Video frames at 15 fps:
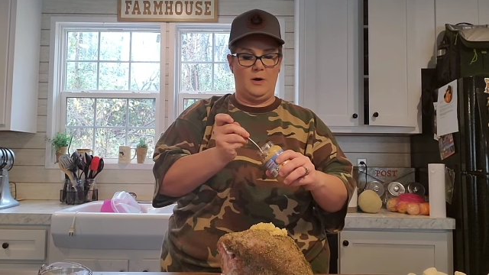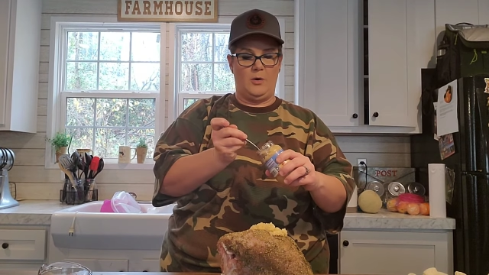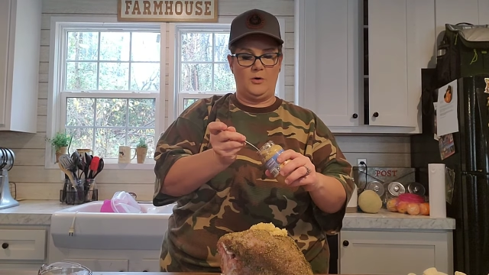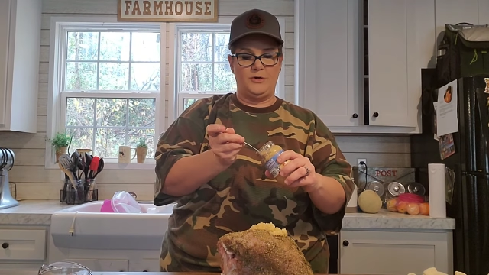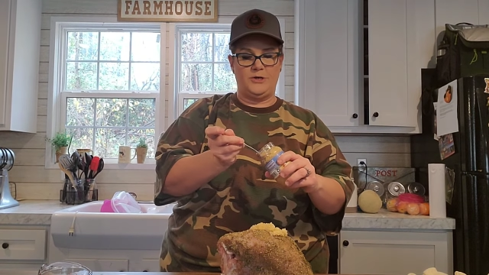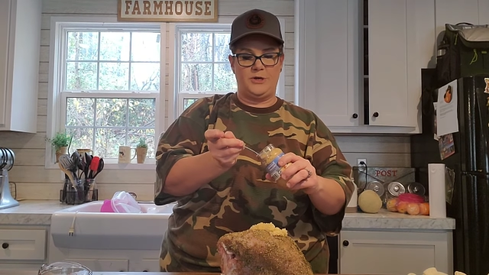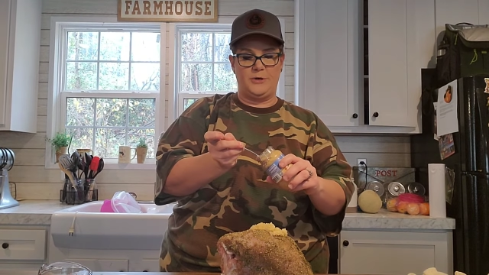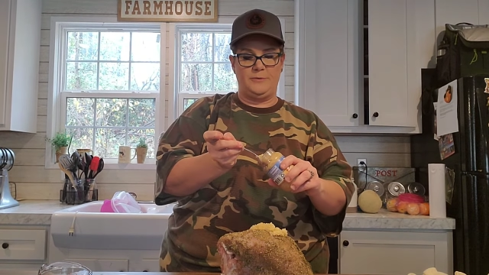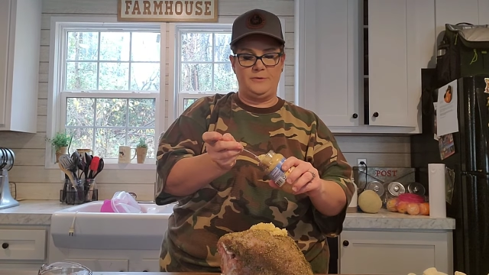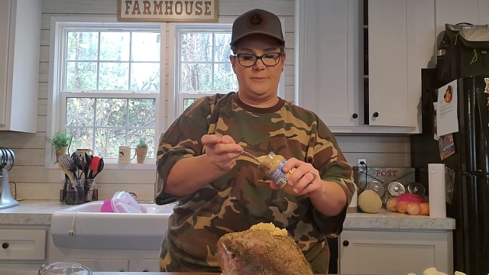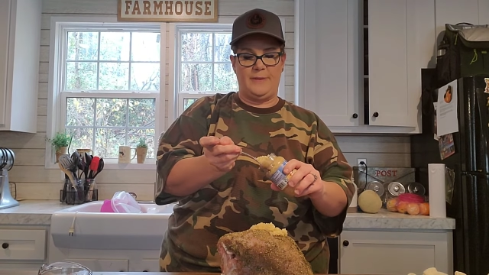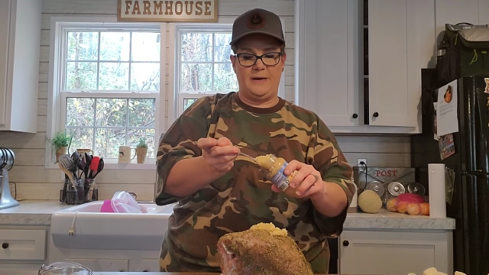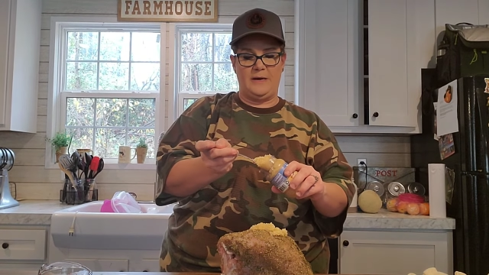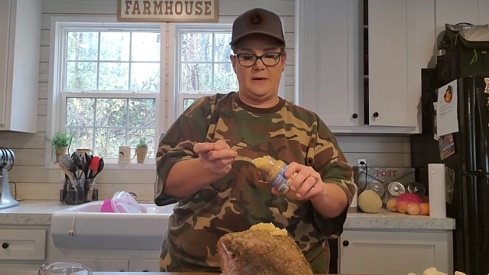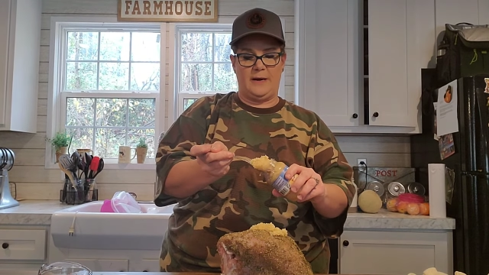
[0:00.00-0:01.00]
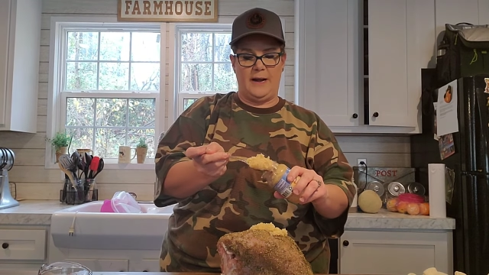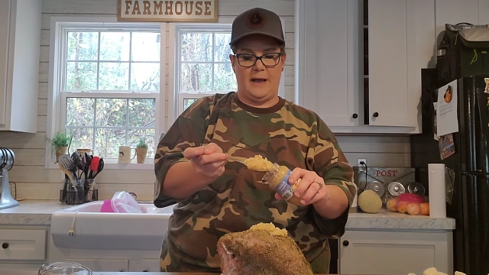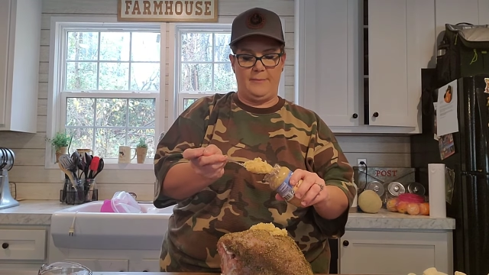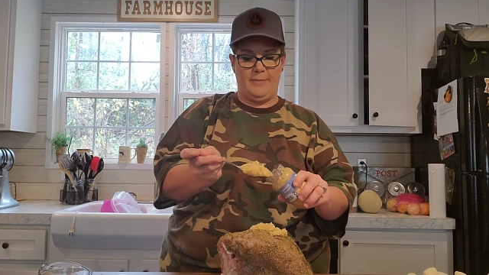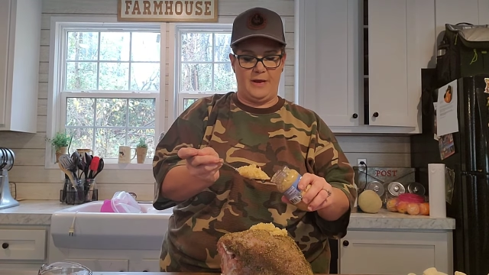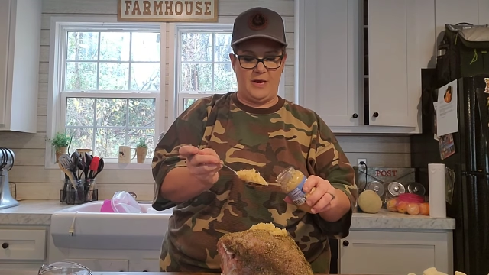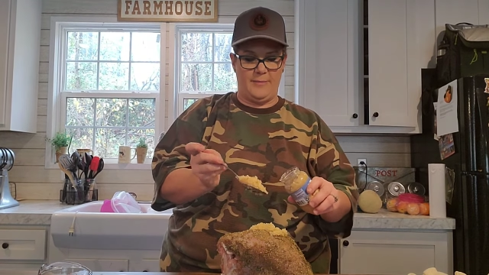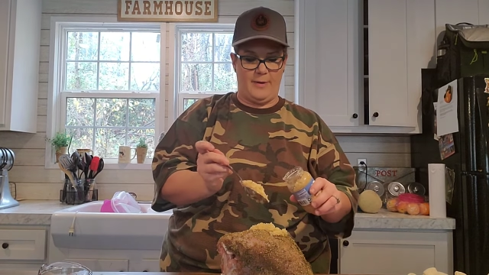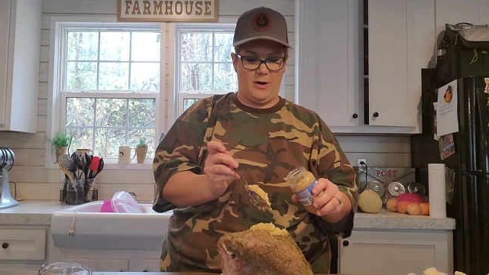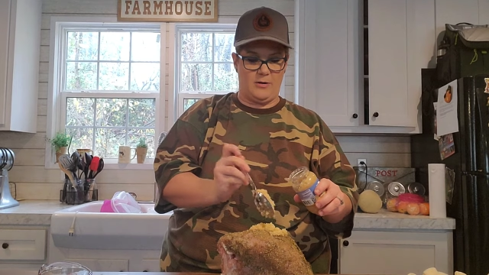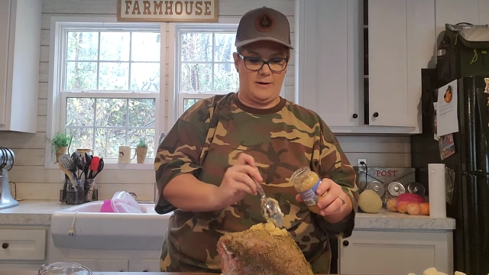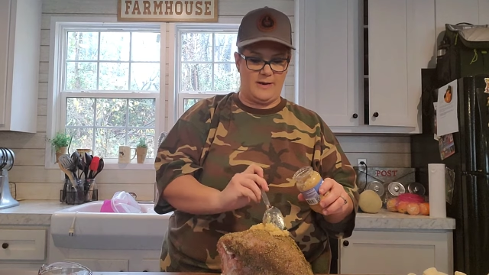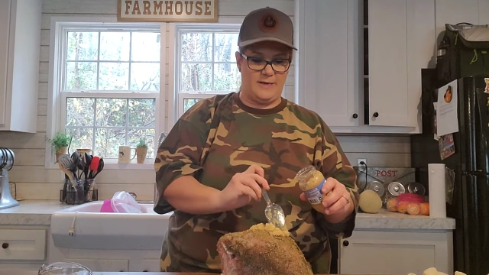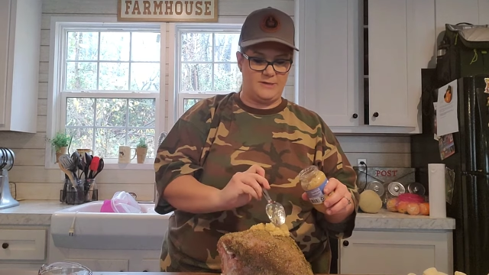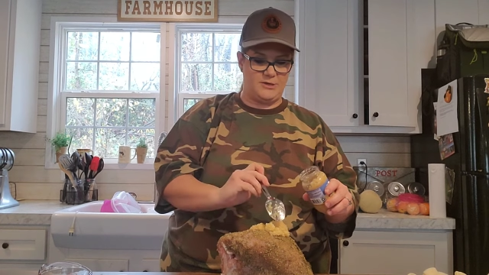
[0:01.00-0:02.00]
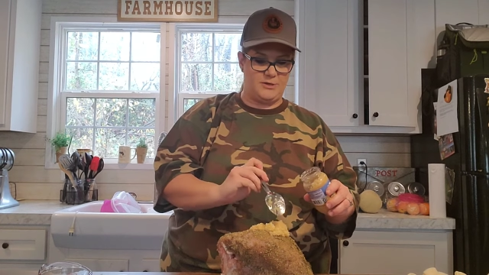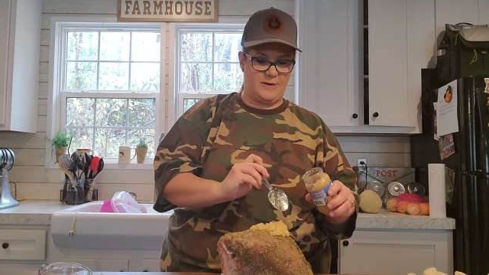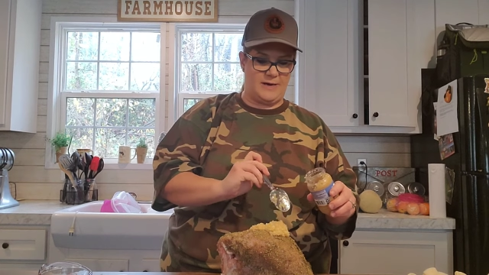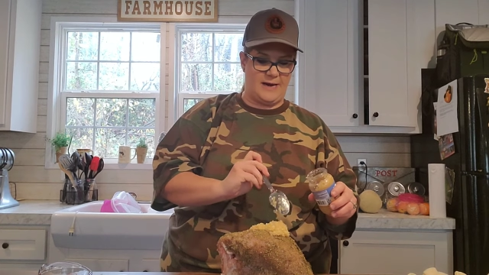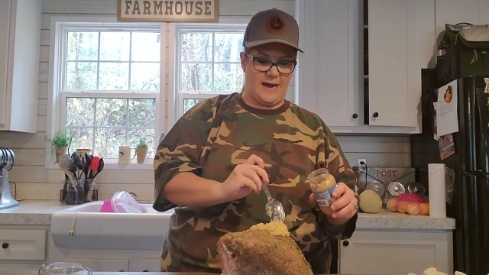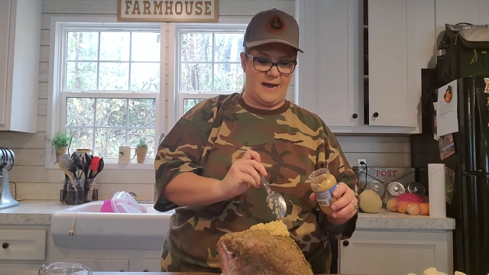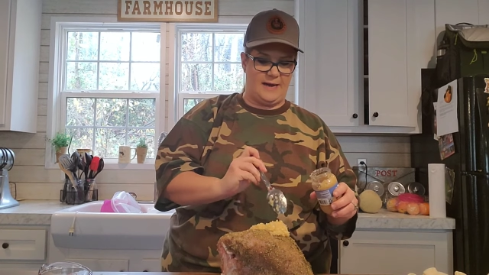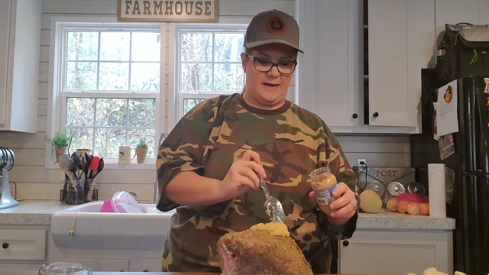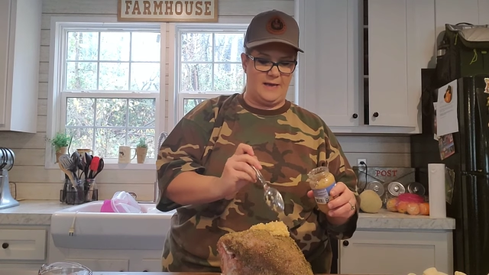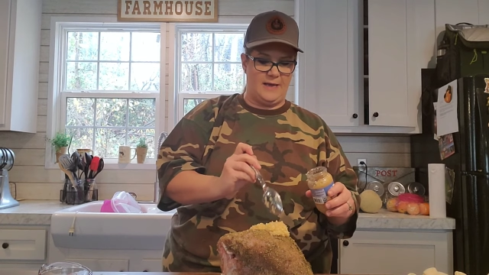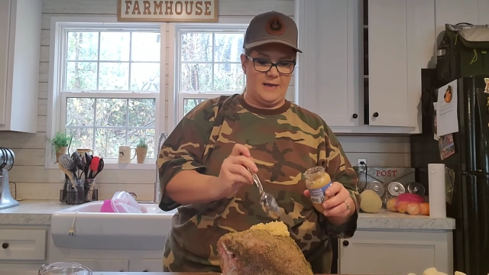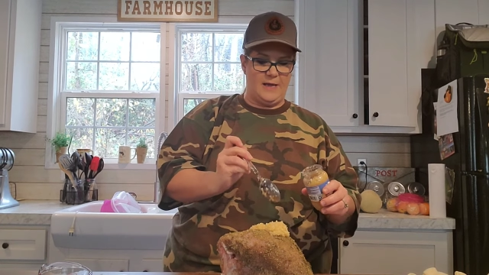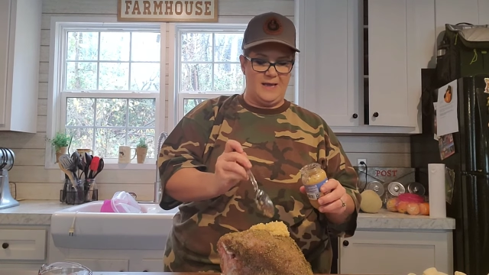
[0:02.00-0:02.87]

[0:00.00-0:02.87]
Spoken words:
or two, depending on how big your bird is. You can kind of